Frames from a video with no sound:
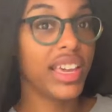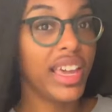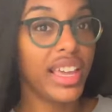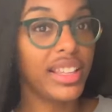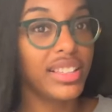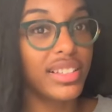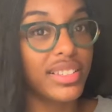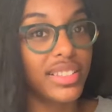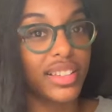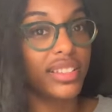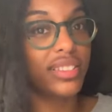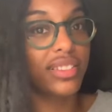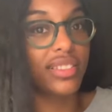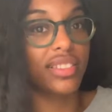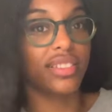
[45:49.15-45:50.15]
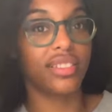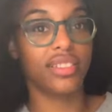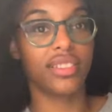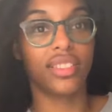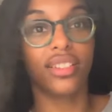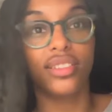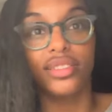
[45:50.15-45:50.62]
It looks, it looks good
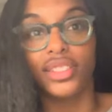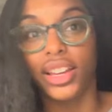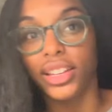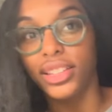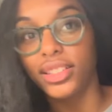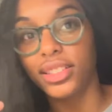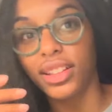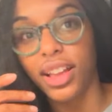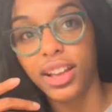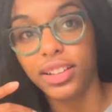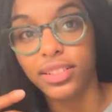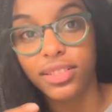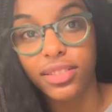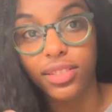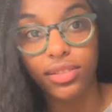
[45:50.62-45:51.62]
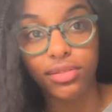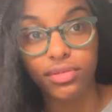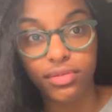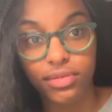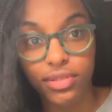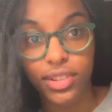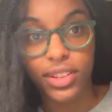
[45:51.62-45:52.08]
though. Like it's not
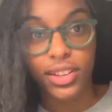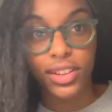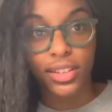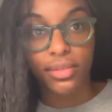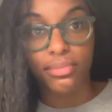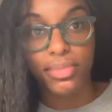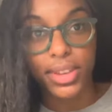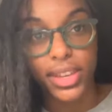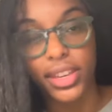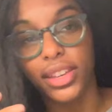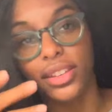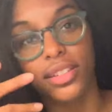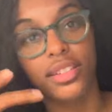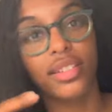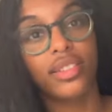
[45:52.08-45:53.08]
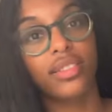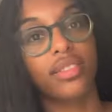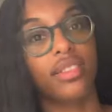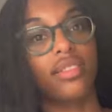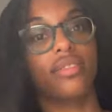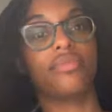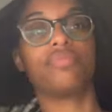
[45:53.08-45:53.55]
too big.
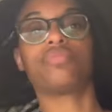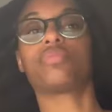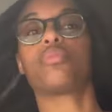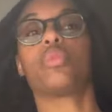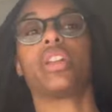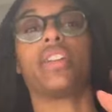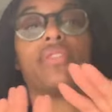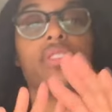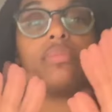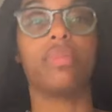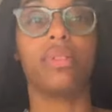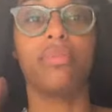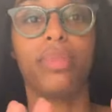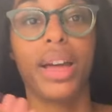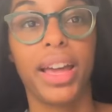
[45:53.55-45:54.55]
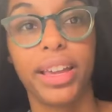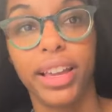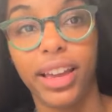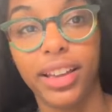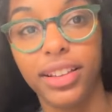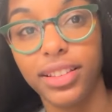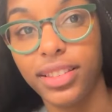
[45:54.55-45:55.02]
So whatever, but bye
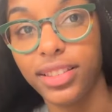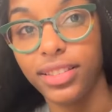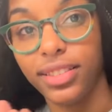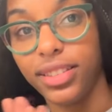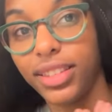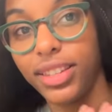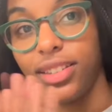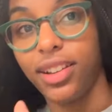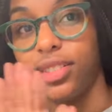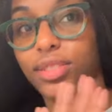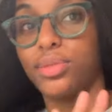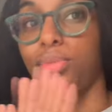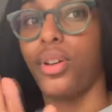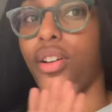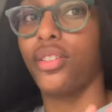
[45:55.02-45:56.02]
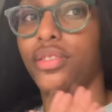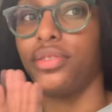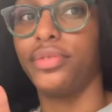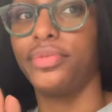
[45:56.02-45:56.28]
guys. See y'all tomorrow.